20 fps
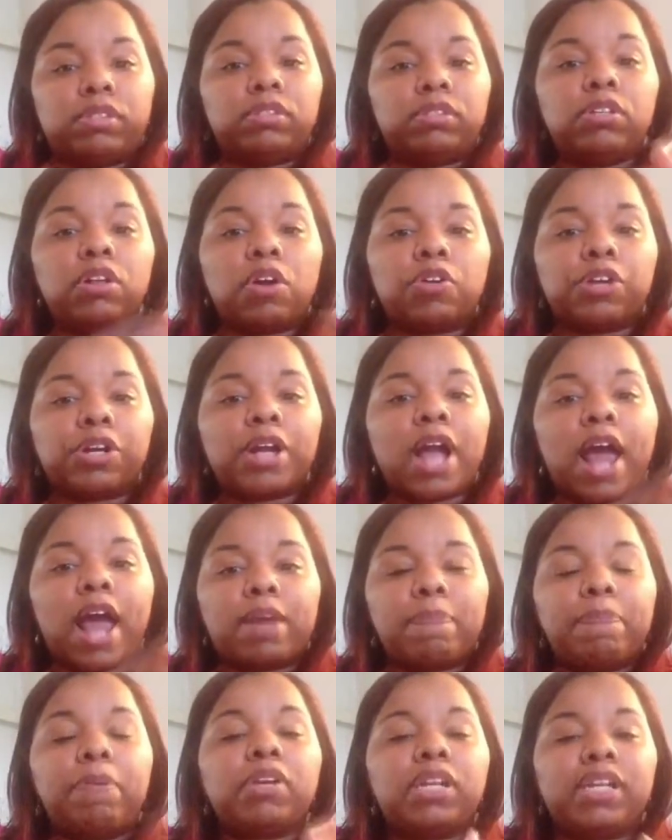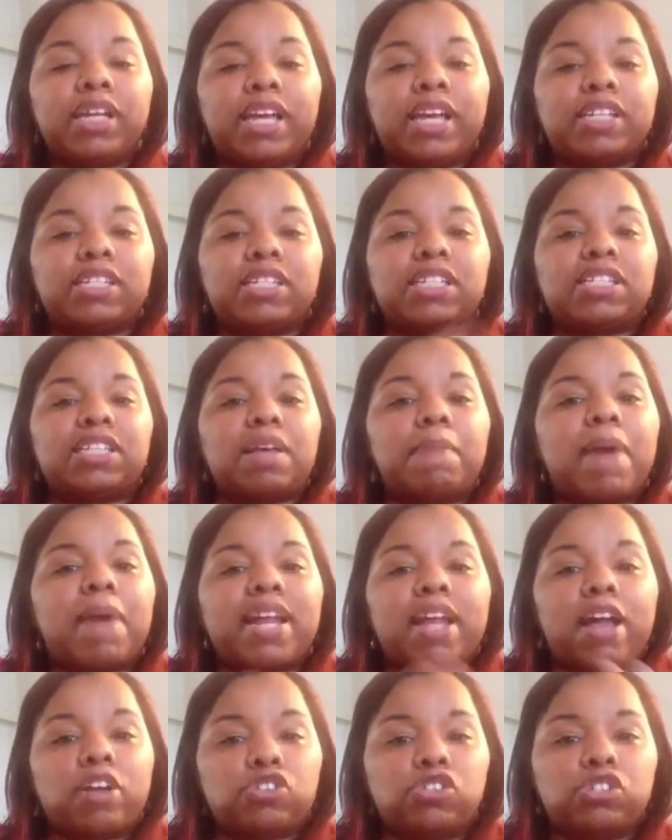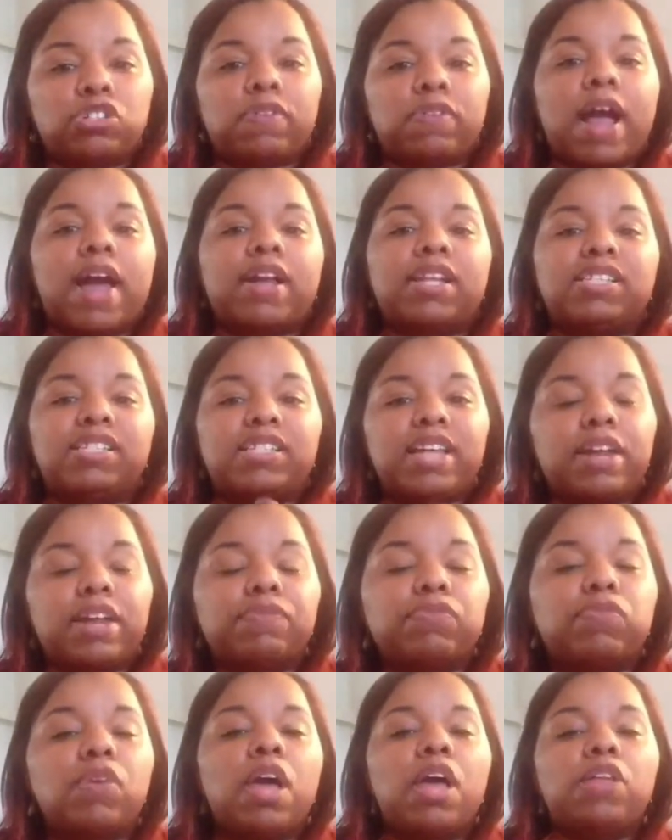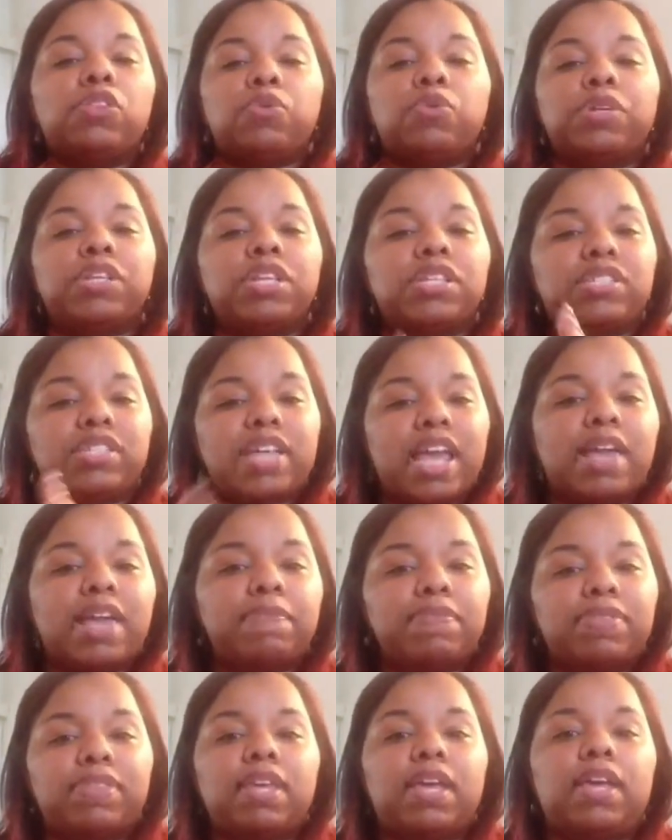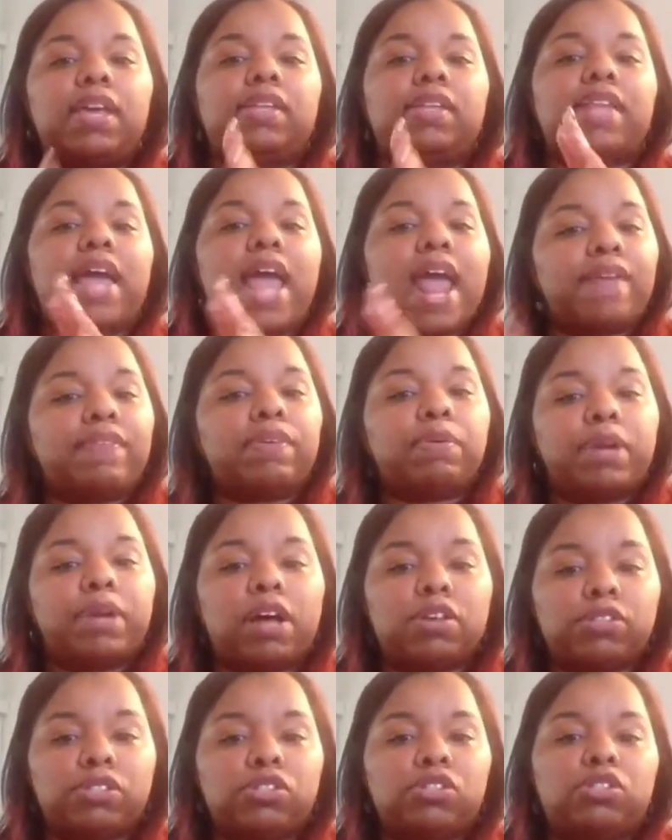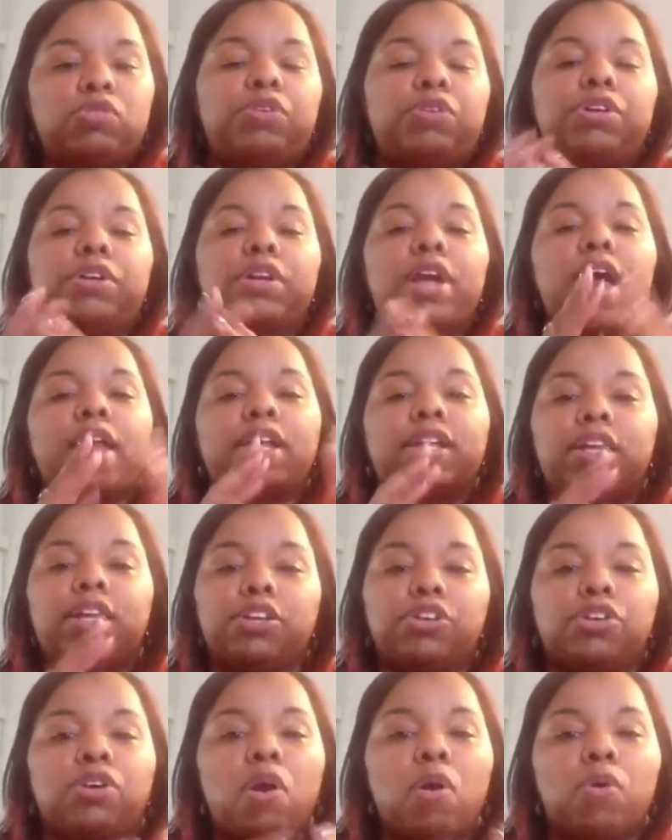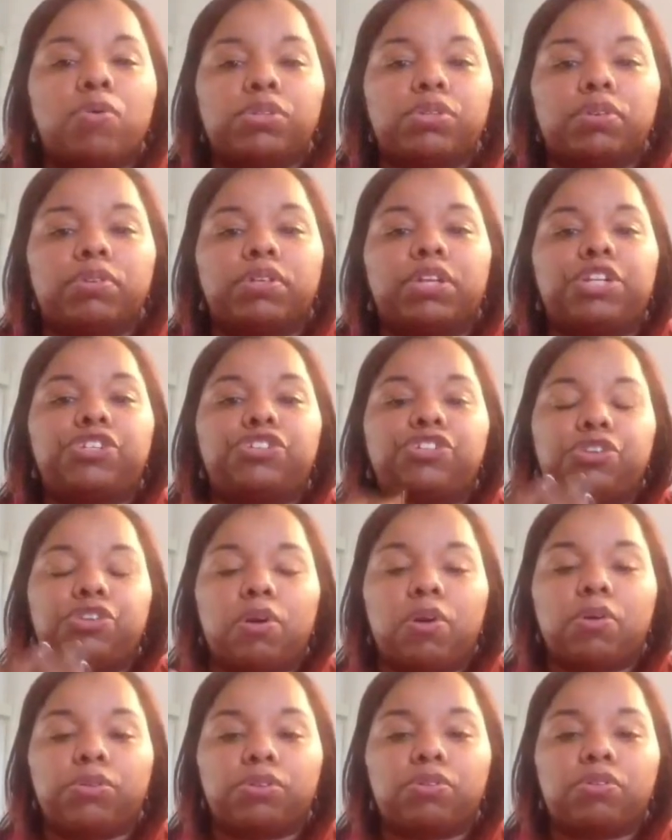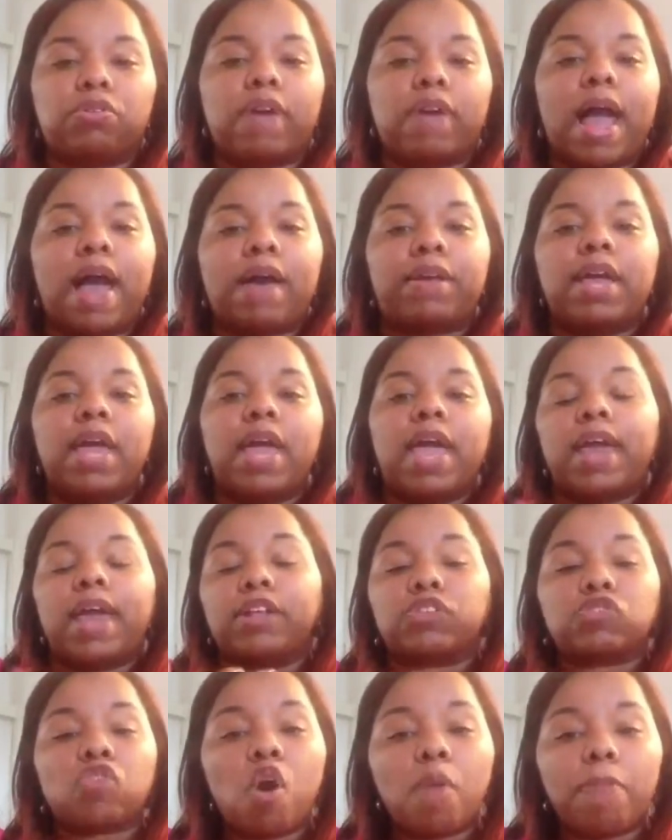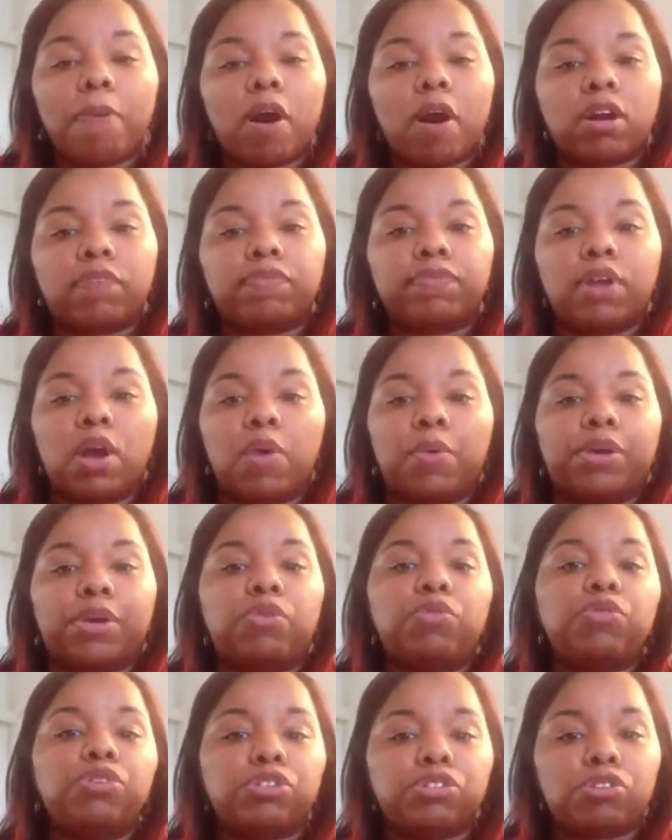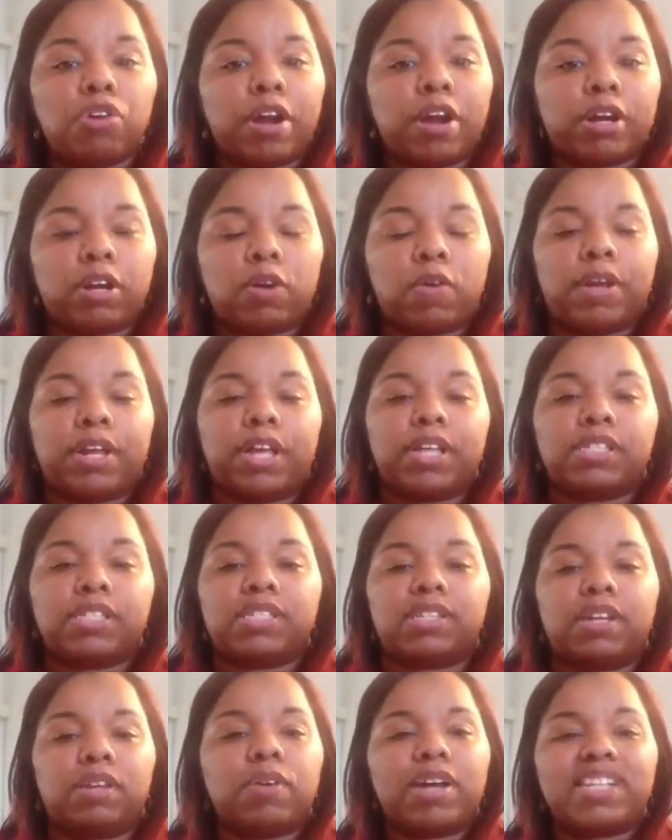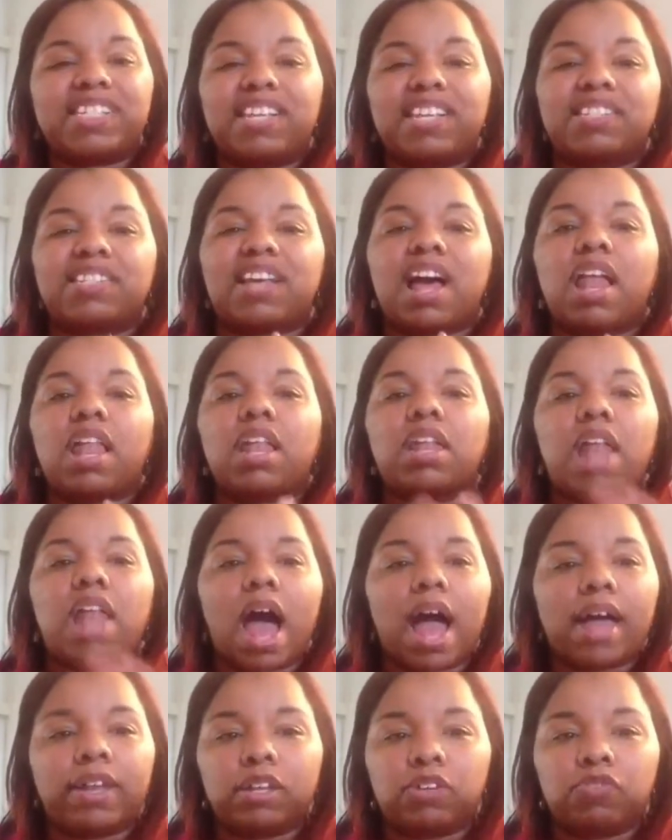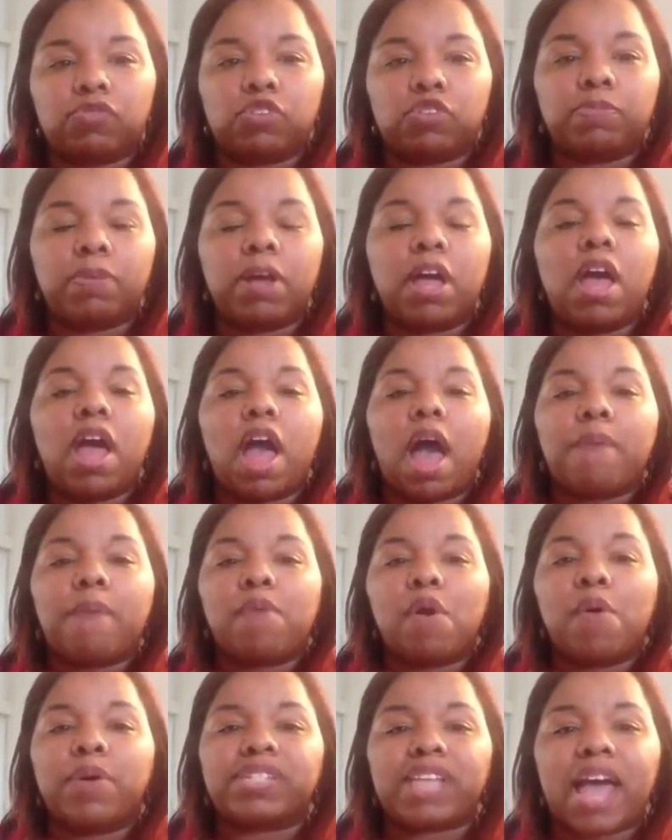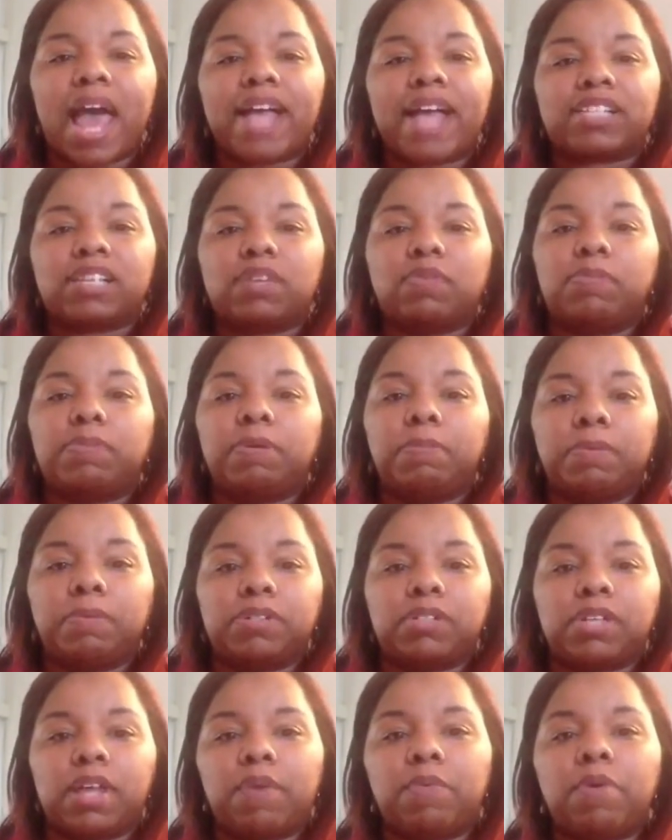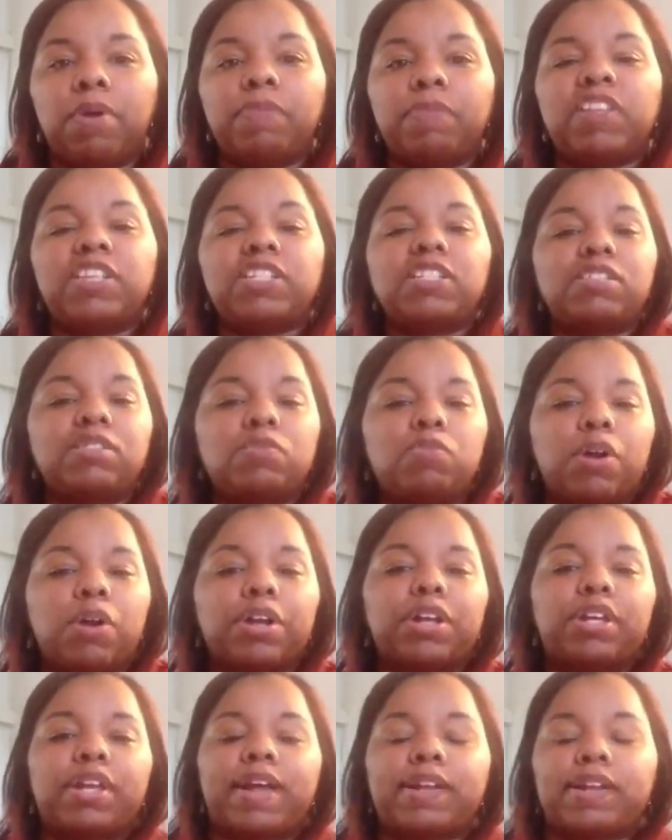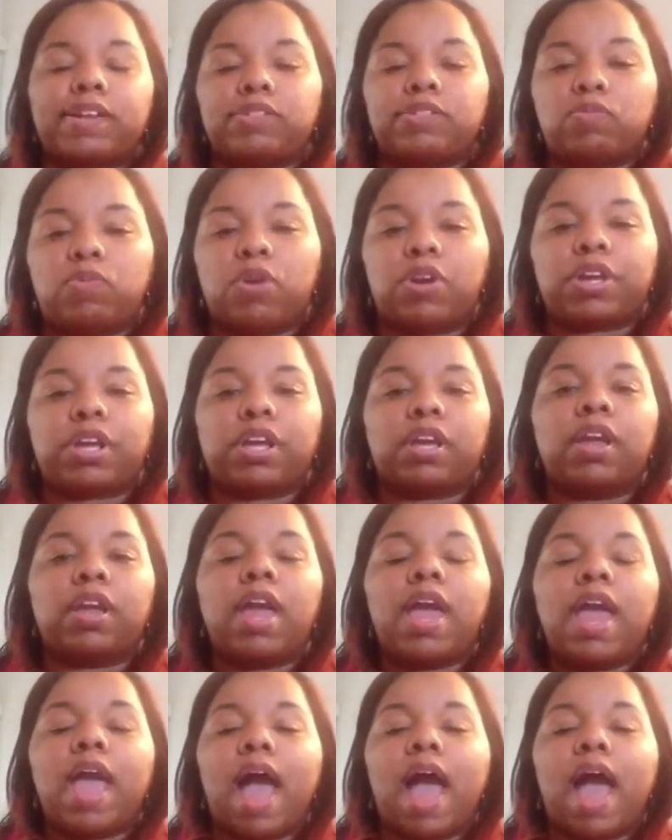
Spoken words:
you're kind of pulling into somebody else's crowd instead of doing the same thing that everyone else is doing. You're kind of getting your own little niche and your own little crowd. And it's all part of knowing who your target audience is. I know I say this a lot in the group. I'm always asking when people are saying, well, this isn't working, that isn't working.